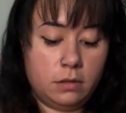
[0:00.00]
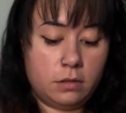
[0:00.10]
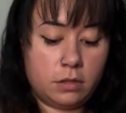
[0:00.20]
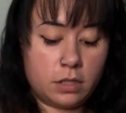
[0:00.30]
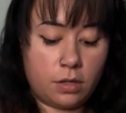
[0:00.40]

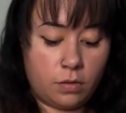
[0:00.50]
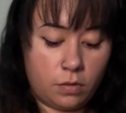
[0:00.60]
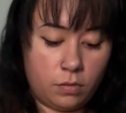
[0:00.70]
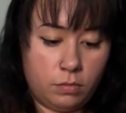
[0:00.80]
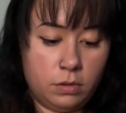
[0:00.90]

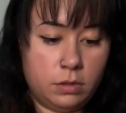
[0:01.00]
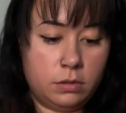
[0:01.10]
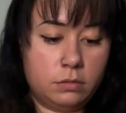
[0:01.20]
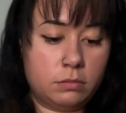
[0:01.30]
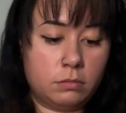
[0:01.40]
So
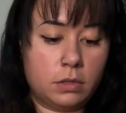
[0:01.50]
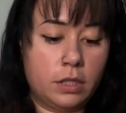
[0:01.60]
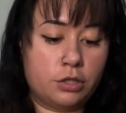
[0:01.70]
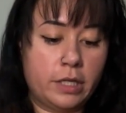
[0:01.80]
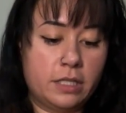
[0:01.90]
we're going
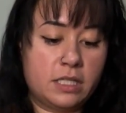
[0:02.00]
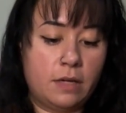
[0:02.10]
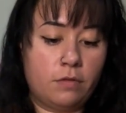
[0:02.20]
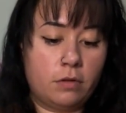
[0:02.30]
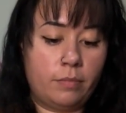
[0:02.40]
to try to
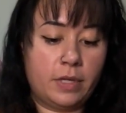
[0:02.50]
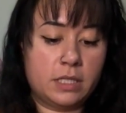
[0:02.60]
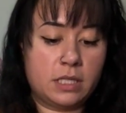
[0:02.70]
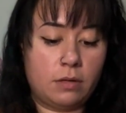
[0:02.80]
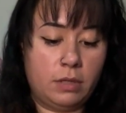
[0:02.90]
save her the
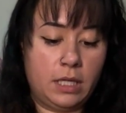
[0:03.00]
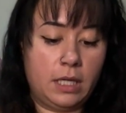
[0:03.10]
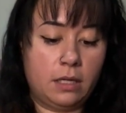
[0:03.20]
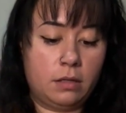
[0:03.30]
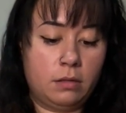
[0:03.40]
best that we
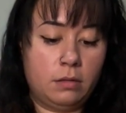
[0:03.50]
can.